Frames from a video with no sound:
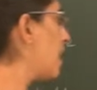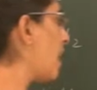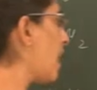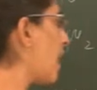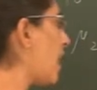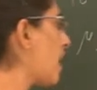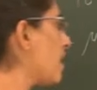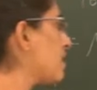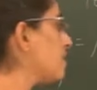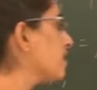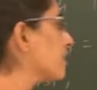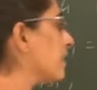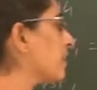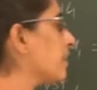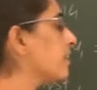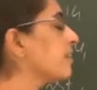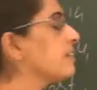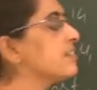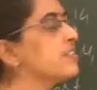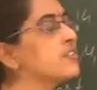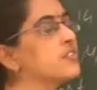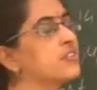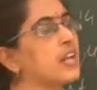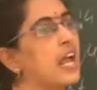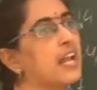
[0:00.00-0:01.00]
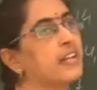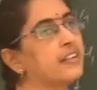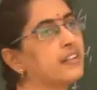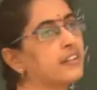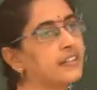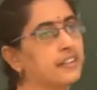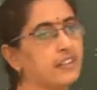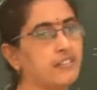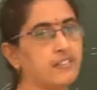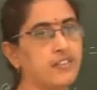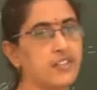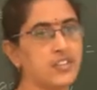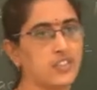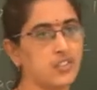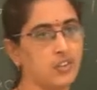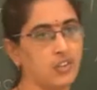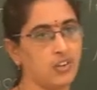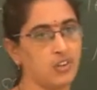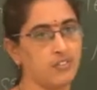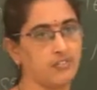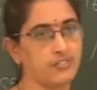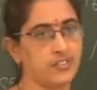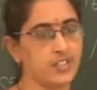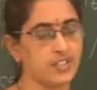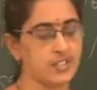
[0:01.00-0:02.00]
and the standard deviation
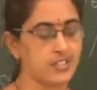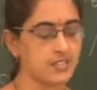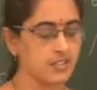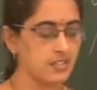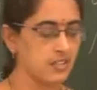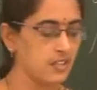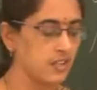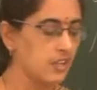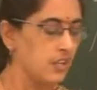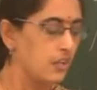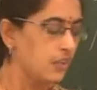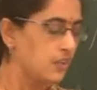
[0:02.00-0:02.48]
of this.